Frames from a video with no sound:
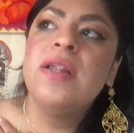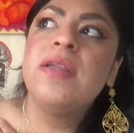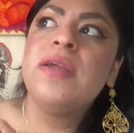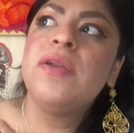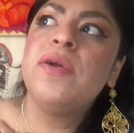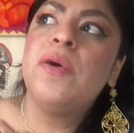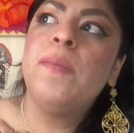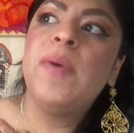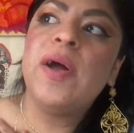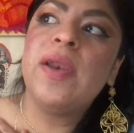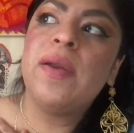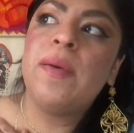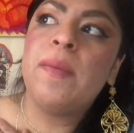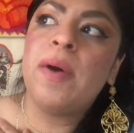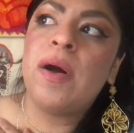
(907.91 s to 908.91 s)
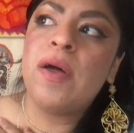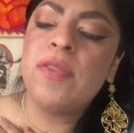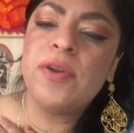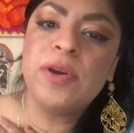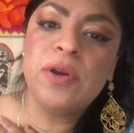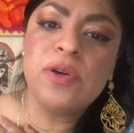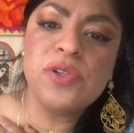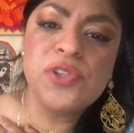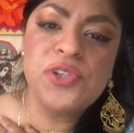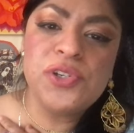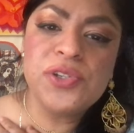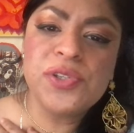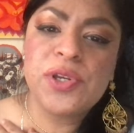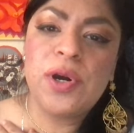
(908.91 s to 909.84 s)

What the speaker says: You know, but other cultures